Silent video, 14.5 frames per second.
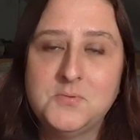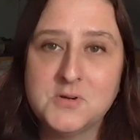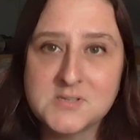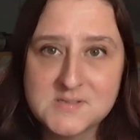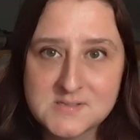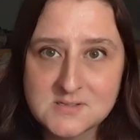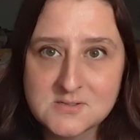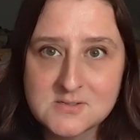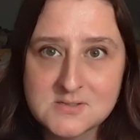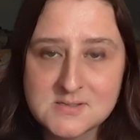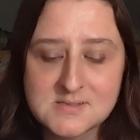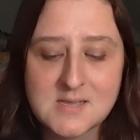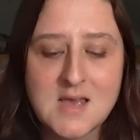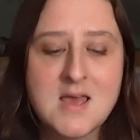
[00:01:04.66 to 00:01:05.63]

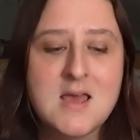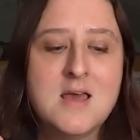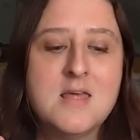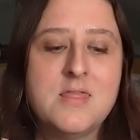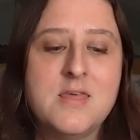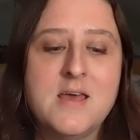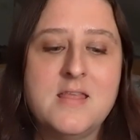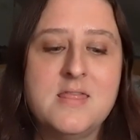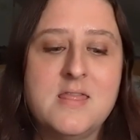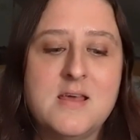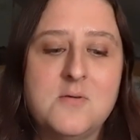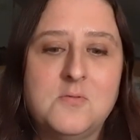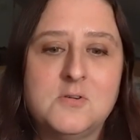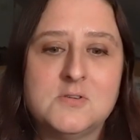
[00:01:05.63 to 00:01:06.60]
Brussels. Then
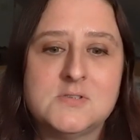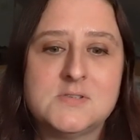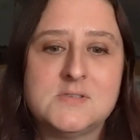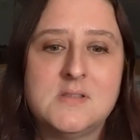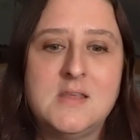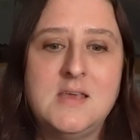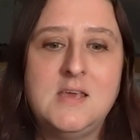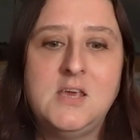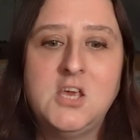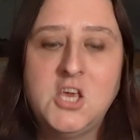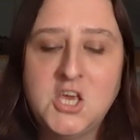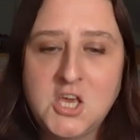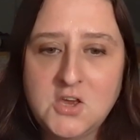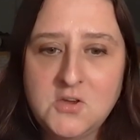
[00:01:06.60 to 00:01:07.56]
there was the
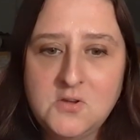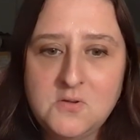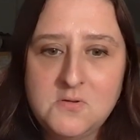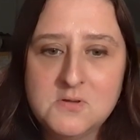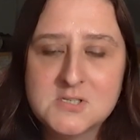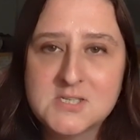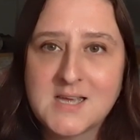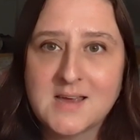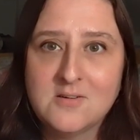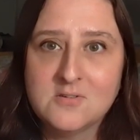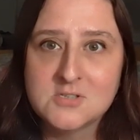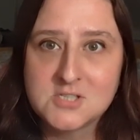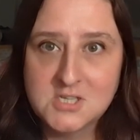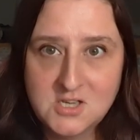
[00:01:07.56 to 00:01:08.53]
queue to get
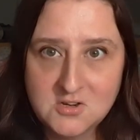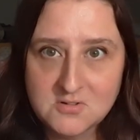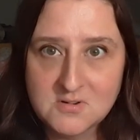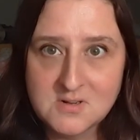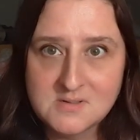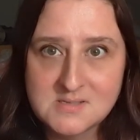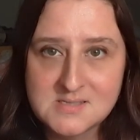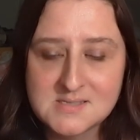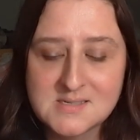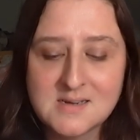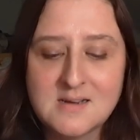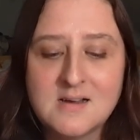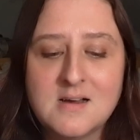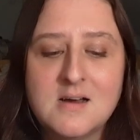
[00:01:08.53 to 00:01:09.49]
onto
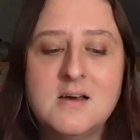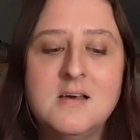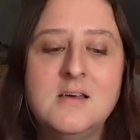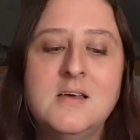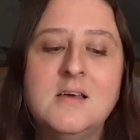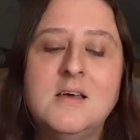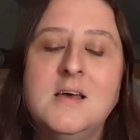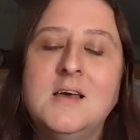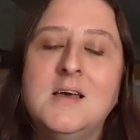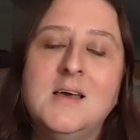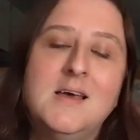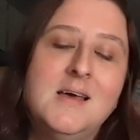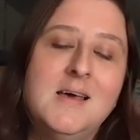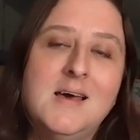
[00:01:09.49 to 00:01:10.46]
Eurostar.
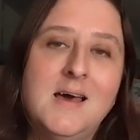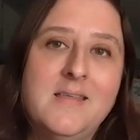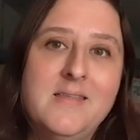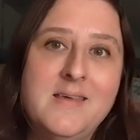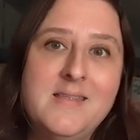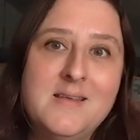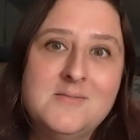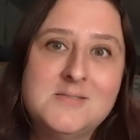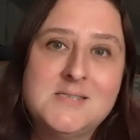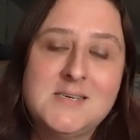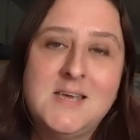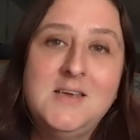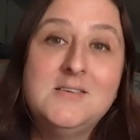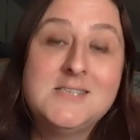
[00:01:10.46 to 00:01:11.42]
And then there was
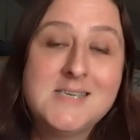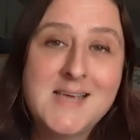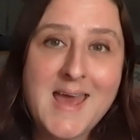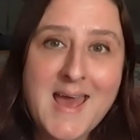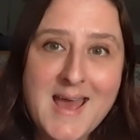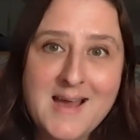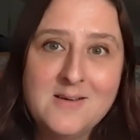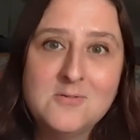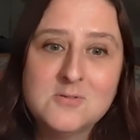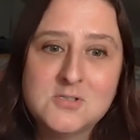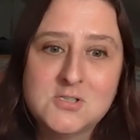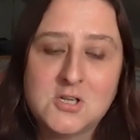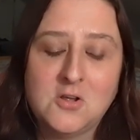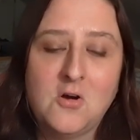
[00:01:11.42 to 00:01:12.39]
the queue to get
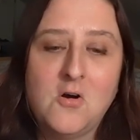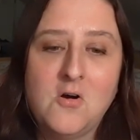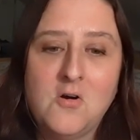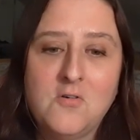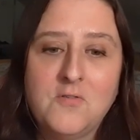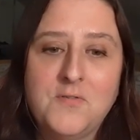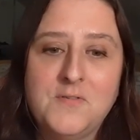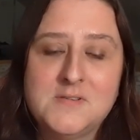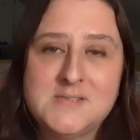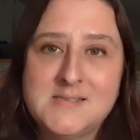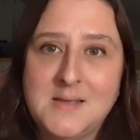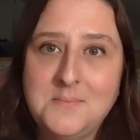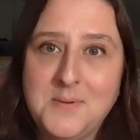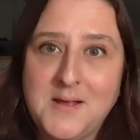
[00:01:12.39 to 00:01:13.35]
out of
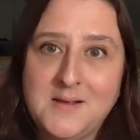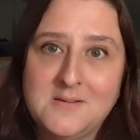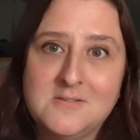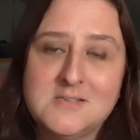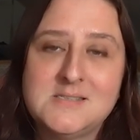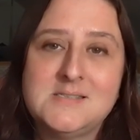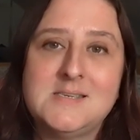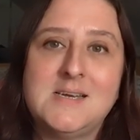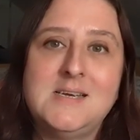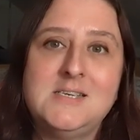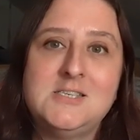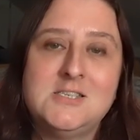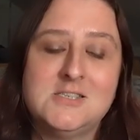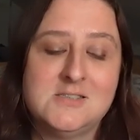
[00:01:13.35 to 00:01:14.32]
St Pancras
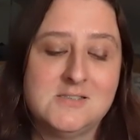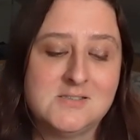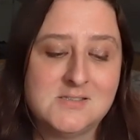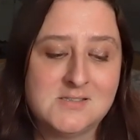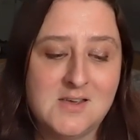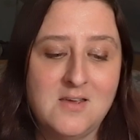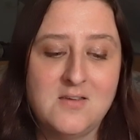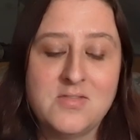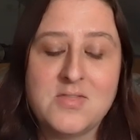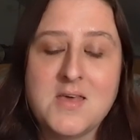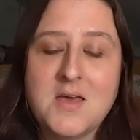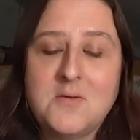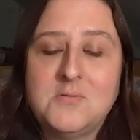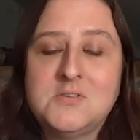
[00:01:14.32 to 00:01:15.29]
station. So
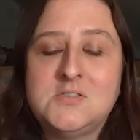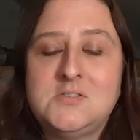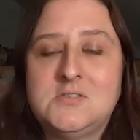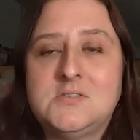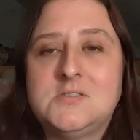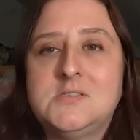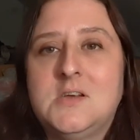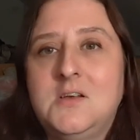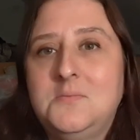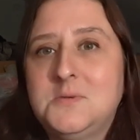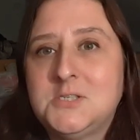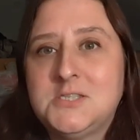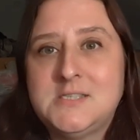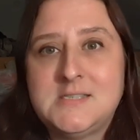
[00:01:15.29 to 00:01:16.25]
there was just so
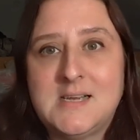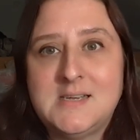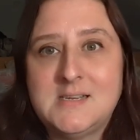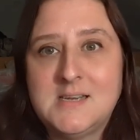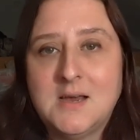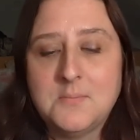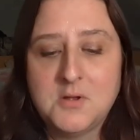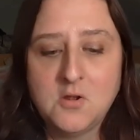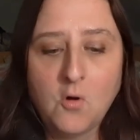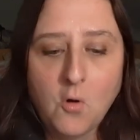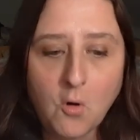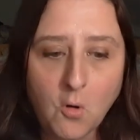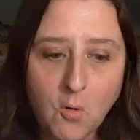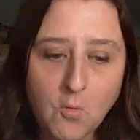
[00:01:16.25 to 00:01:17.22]
much standing up and
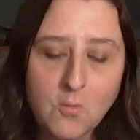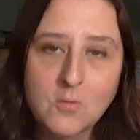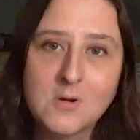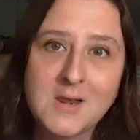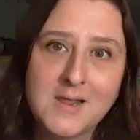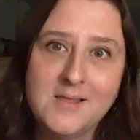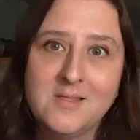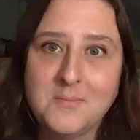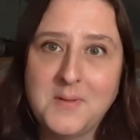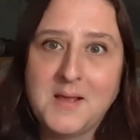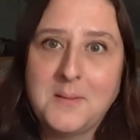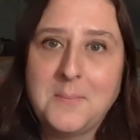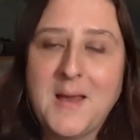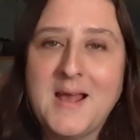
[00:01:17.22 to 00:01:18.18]
hauling the
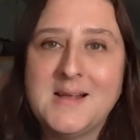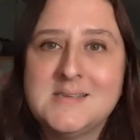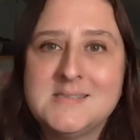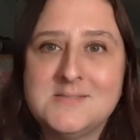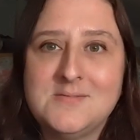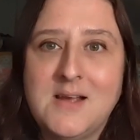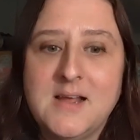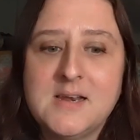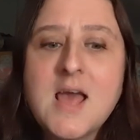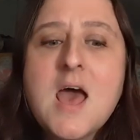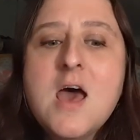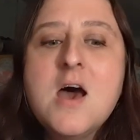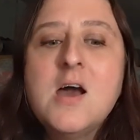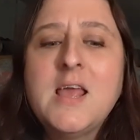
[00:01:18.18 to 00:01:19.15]
big bags around.
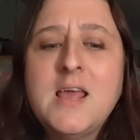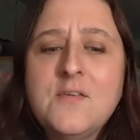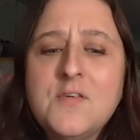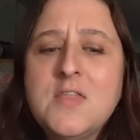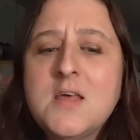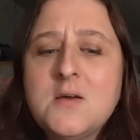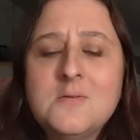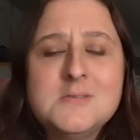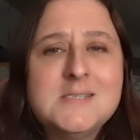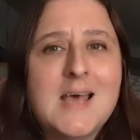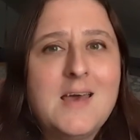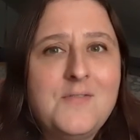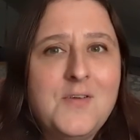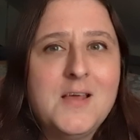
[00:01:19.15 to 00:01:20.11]
Even though it was
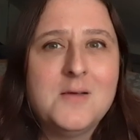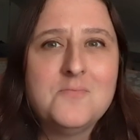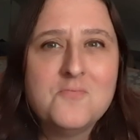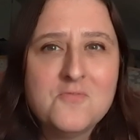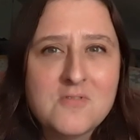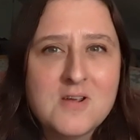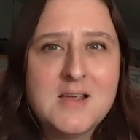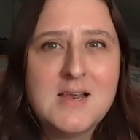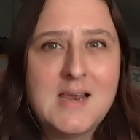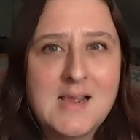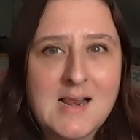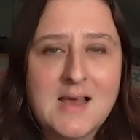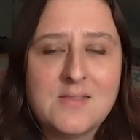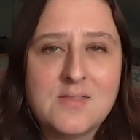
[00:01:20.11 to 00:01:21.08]
heavy, I'm really
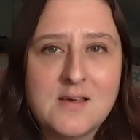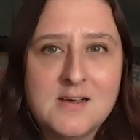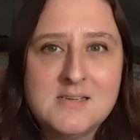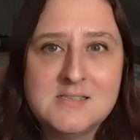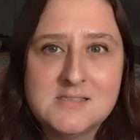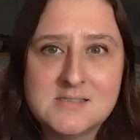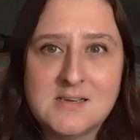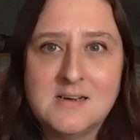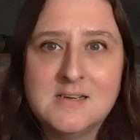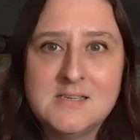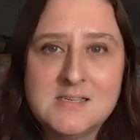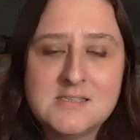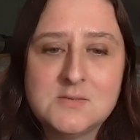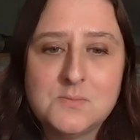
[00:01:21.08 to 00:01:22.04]
glad that I
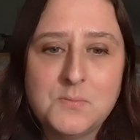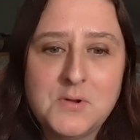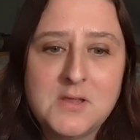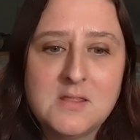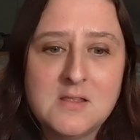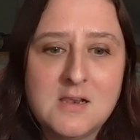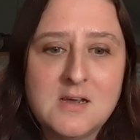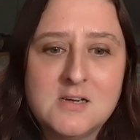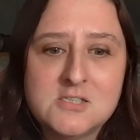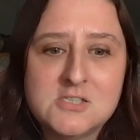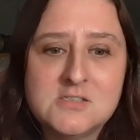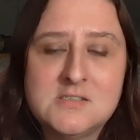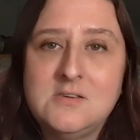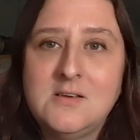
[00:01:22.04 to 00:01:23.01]
decided to bring the
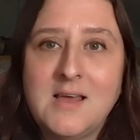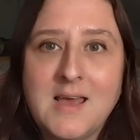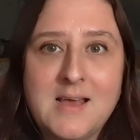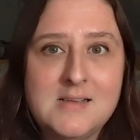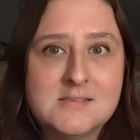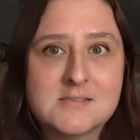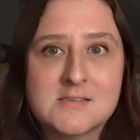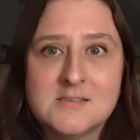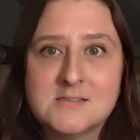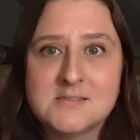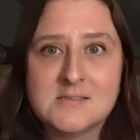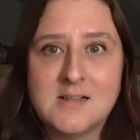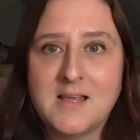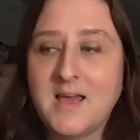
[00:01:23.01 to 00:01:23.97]
larger suitcase
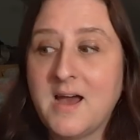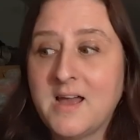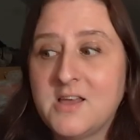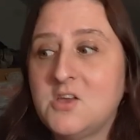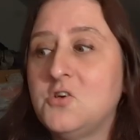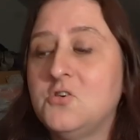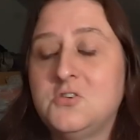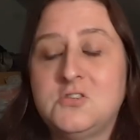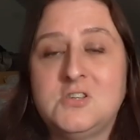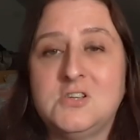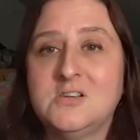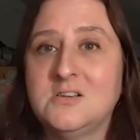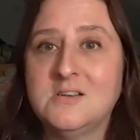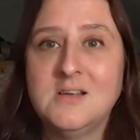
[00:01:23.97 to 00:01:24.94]
because like I
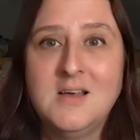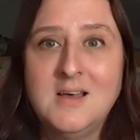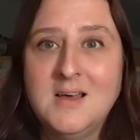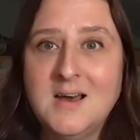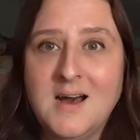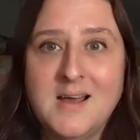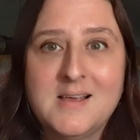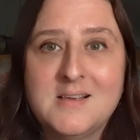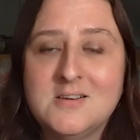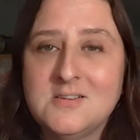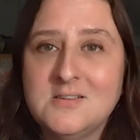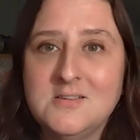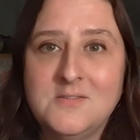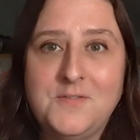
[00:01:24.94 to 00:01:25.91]
couldn't. I
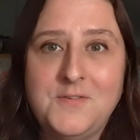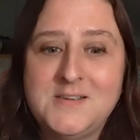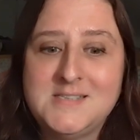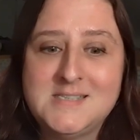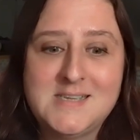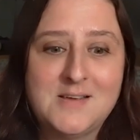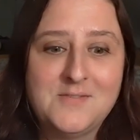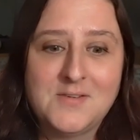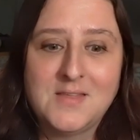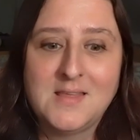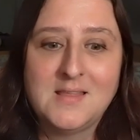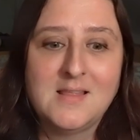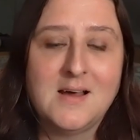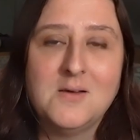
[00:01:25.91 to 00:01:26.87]
couldn't have fitted
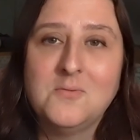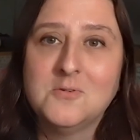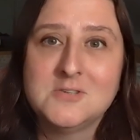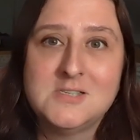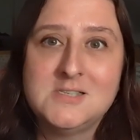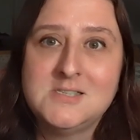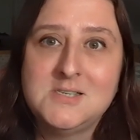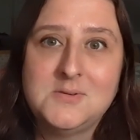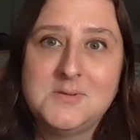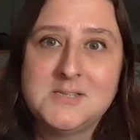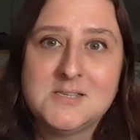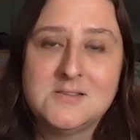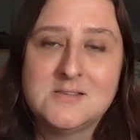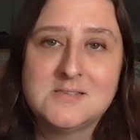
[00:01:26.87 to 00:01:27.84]
everything that I wanted to
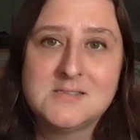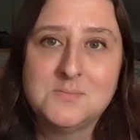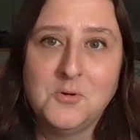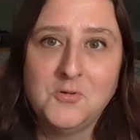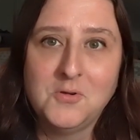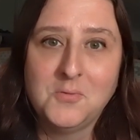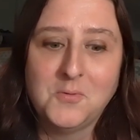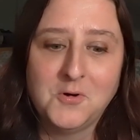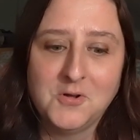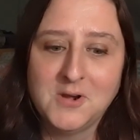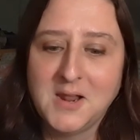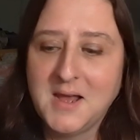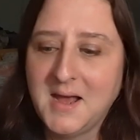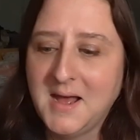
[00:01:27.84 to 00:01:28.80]
into the smaller
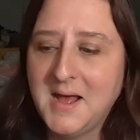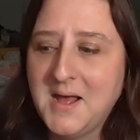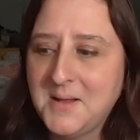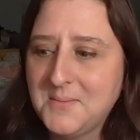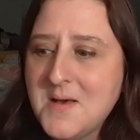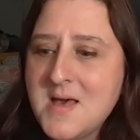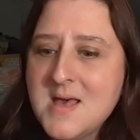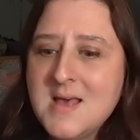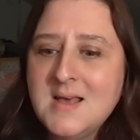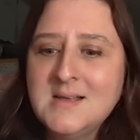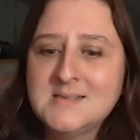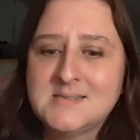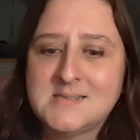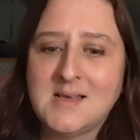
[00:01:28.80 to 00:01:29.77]
one. Um,
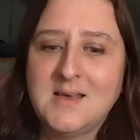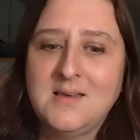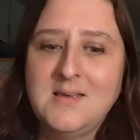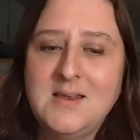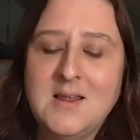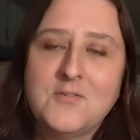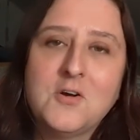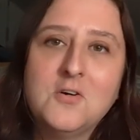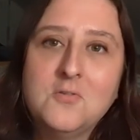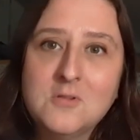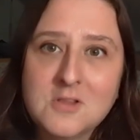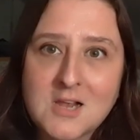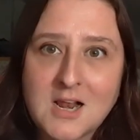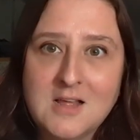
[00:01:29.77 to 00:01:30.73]
so, you know, I've got
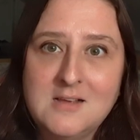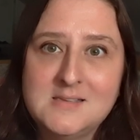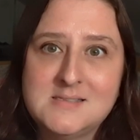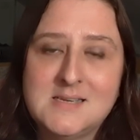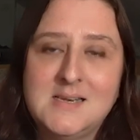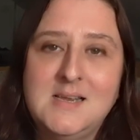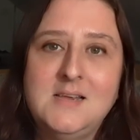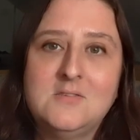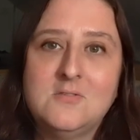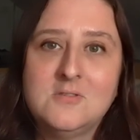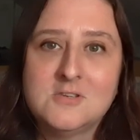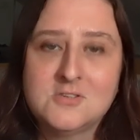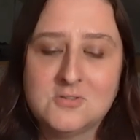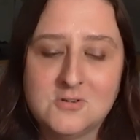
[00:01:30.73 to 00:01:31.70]
all the clothes I need, all
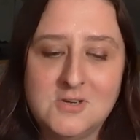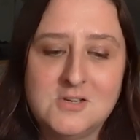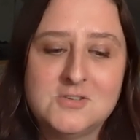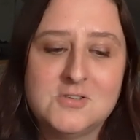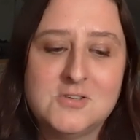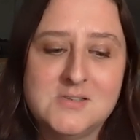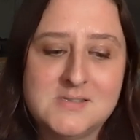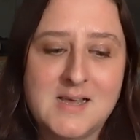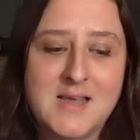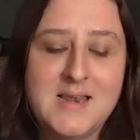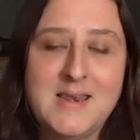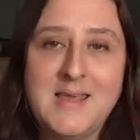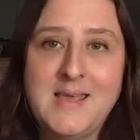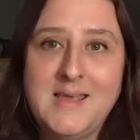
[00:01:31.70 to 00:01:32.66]
the toiletries that I
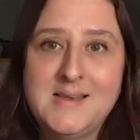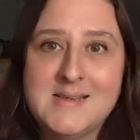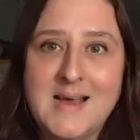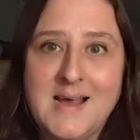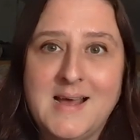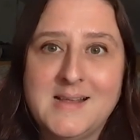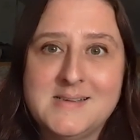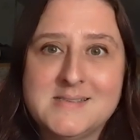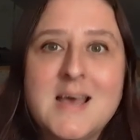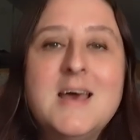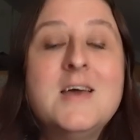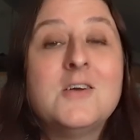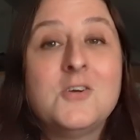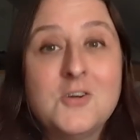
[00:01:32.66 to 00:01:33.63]
need, and
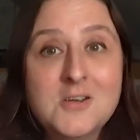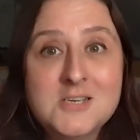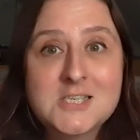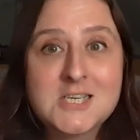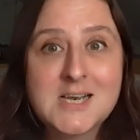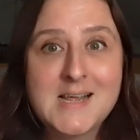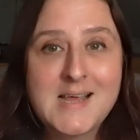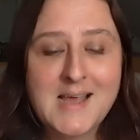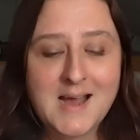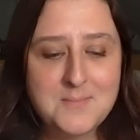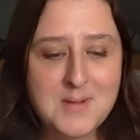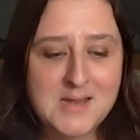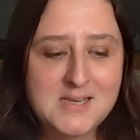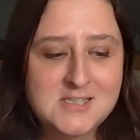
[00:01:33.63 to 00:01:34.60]
crucially, I
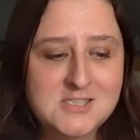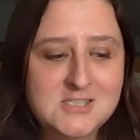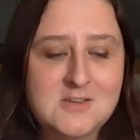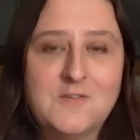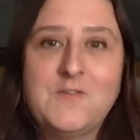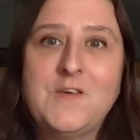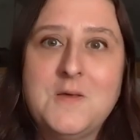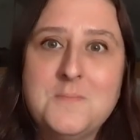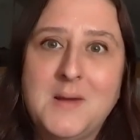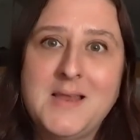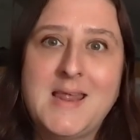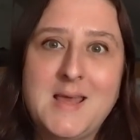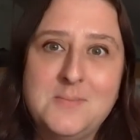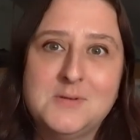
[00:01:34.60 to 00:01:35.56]
managed to fit my
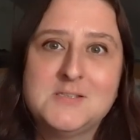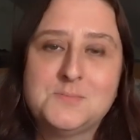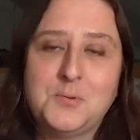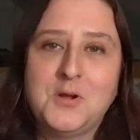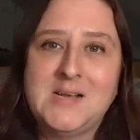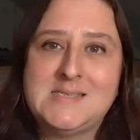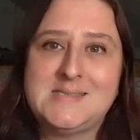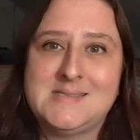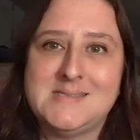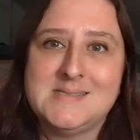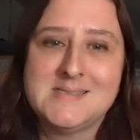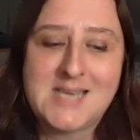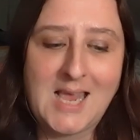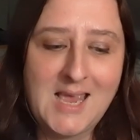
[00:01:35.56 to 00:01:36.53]
neighbour's
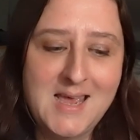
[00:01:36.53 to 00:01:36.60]
present